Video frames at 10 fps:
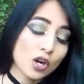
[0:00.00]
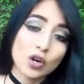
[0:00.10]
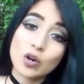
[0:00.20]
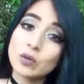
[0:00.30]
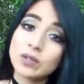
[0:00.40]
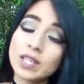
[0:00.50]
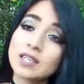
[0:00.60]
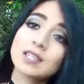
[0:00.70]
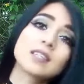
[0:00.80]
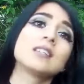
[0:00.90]
oh, they
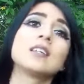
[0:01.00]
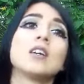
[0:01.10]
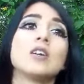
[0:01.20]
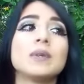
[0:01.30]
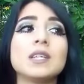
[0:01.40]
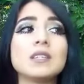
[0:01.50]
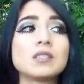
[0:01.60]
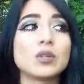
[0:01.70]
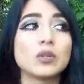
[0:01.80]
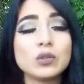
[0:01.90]
can be
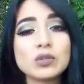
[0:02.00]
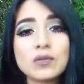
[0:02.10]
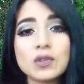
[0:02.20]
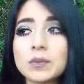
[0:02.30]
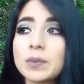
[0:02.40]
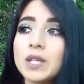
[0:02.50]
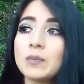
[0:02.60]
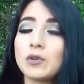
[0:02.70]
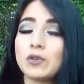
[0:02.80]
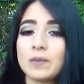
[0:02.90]
so useful to
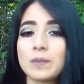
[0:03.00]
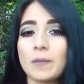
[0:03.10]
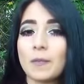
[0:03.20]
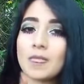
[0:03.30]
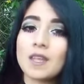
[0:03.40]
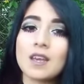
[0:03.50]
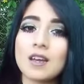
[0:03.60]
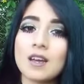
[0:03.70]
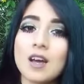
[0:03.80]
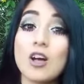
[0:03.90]
people,
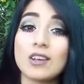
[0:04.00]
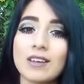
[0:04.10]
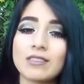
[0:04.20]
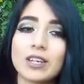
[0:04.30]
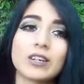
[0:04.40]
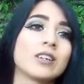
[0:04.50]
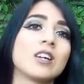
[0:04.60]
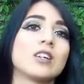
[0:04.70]
I'll get there.